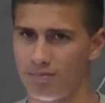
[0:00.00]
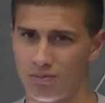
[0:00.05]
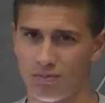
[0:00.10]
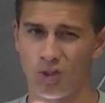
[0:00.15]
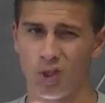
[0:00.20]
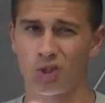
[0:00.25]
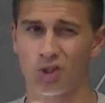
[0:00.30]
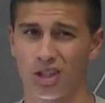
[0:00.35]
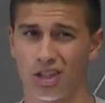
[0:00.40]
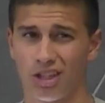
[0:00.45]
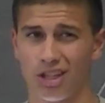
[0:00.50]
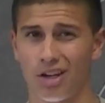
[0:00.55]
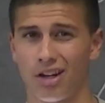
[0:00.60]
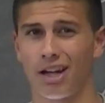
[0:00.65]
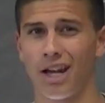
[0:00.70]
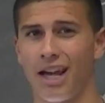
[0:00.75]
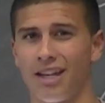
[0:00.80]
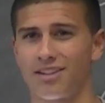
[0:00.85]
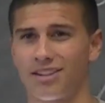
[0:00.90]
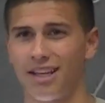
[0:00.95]
Usually the good
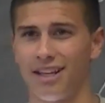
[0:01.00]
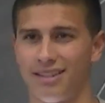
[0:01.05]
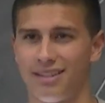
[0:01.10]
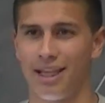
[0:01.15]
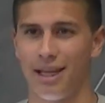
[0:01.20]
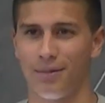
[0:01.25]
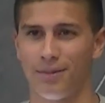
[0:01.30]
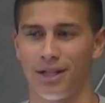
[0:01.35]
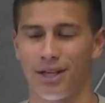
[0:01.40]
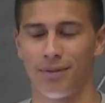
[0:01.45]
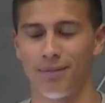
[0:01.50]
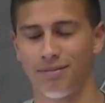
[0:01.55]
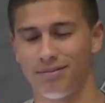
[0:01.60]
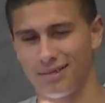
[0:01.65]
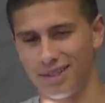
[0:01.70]
guys are getting taped up.